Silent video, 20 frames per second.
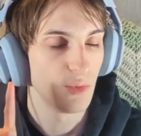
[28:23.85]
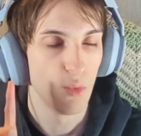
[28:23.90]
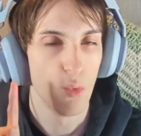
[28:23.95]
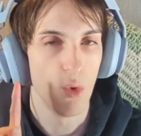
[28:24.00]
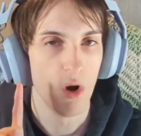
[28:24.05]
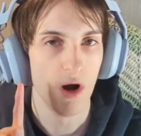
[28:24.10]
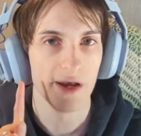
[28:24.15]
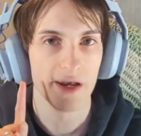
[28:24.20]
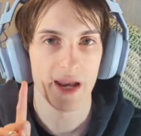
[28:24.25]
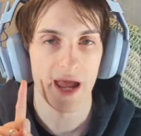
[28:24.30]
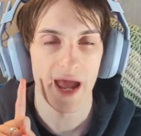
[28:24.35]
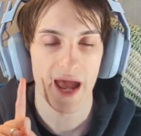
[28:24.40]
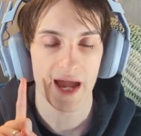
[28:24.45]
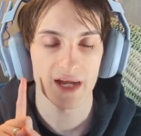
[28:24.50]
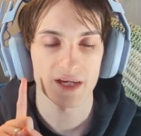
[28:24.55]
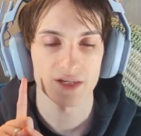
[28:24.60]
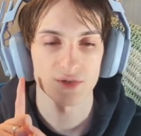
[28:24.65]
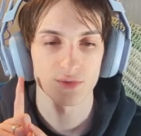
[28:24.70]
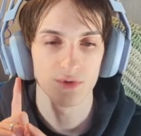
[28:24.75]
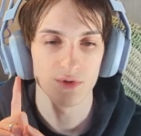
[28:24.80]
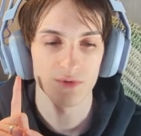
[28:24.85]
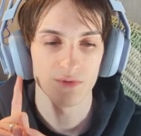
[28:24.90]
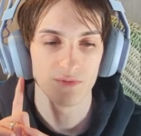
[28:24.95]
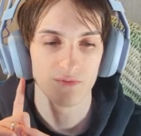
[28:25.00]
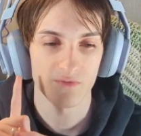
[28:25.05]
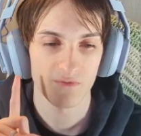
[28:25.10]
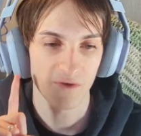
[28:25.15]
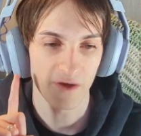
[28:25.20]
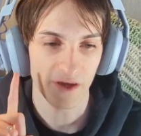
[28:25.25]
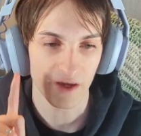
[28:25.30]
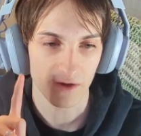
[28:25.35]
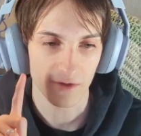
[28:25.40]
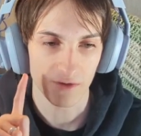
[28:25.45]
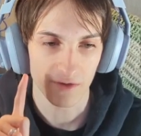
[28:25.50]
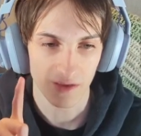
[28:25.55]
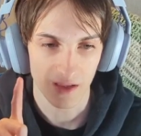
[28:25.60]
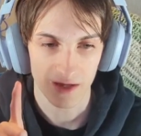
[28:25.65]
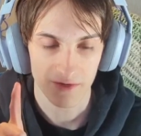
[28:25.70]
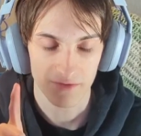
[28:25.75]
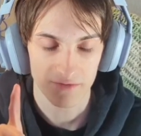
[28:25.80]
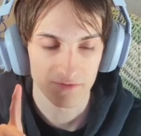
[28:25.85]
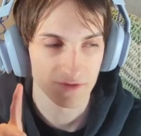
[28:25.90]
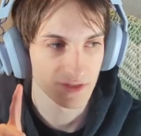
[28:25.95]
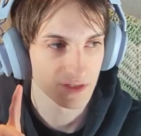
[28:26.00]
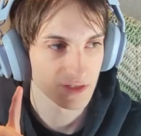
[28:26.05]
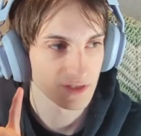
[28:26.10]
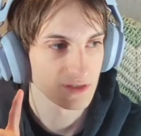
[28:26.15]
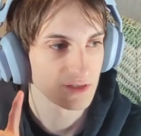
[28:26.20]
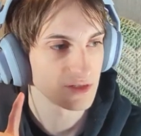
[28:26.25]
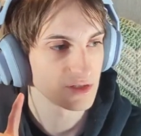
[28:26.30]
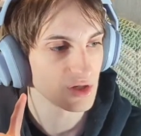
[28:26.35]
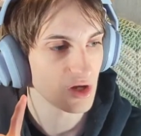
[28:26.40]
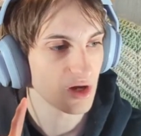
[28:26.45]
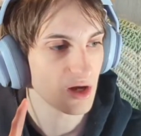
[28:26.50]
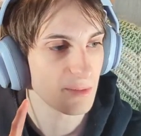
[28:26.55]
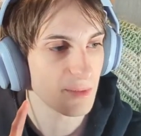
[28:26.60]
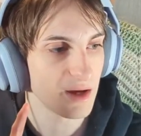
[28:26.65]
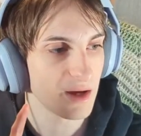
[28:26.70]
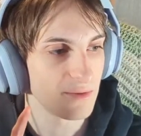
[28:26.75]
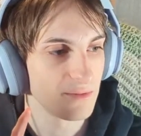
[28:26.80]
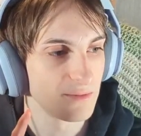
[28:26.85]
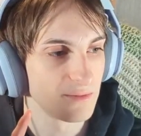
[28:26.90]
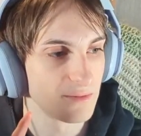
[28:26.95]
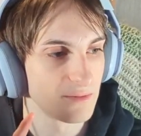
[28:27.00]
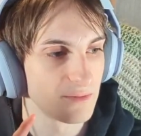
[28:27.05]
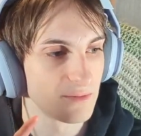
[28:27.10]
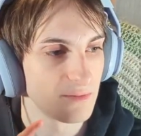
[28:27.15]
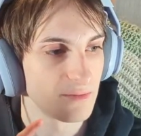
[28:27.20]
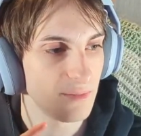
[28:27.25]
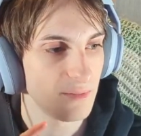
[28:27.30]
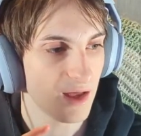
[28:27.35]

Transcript: one actual fail left to talk about.